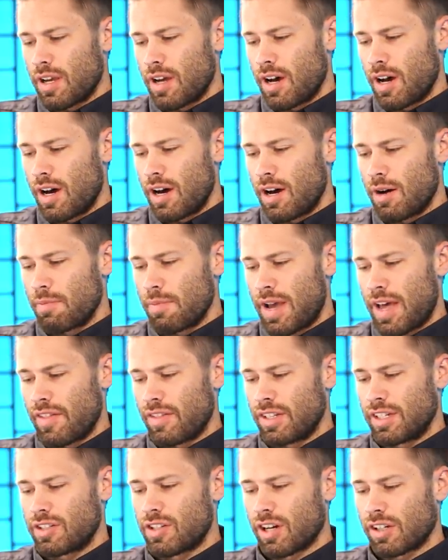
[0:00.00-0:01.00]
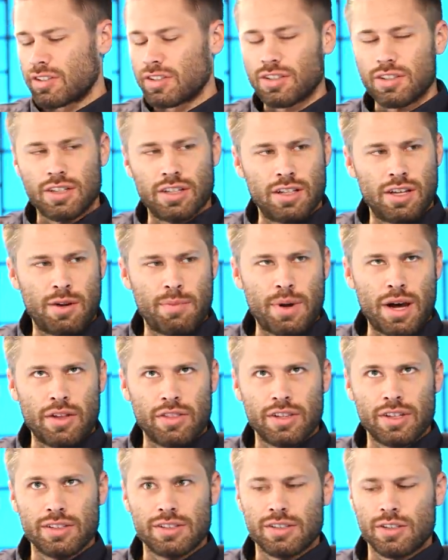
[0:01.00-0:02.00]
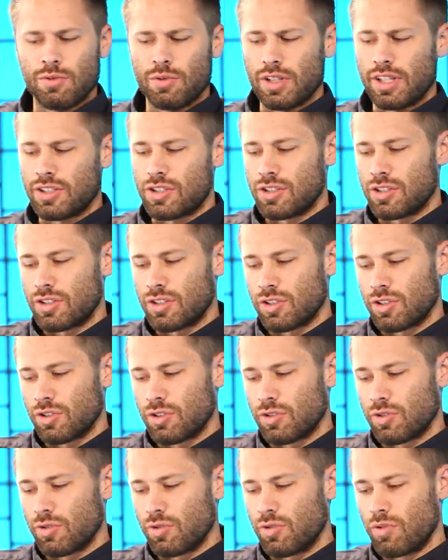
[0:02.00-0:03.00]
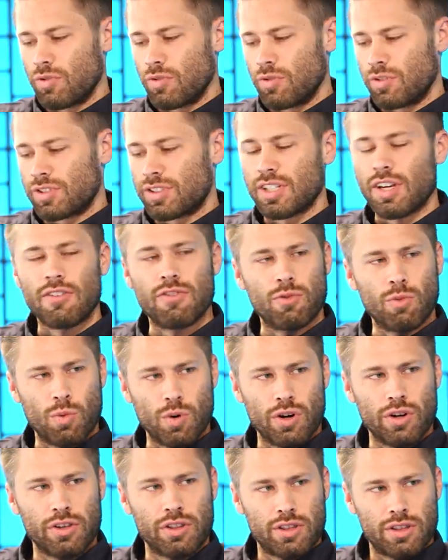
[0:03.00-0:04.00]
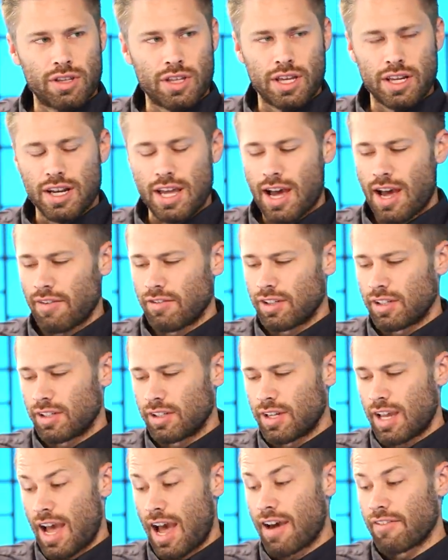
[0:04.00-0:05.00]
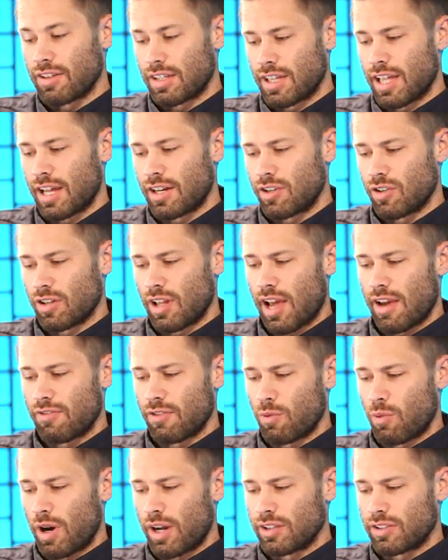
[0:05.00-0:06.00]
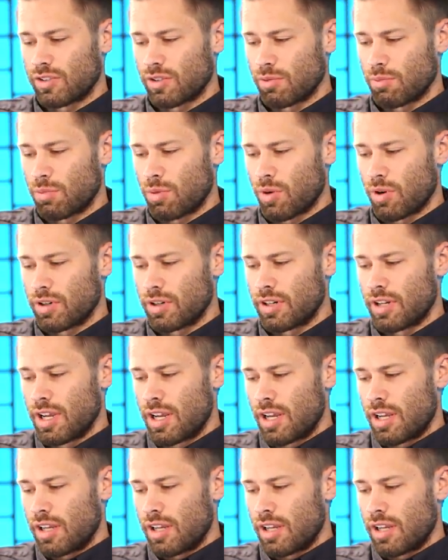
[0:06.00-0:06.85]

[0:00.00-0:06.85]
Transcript: And he talks about this in relation to self-worth and having that in your life and why it's so important.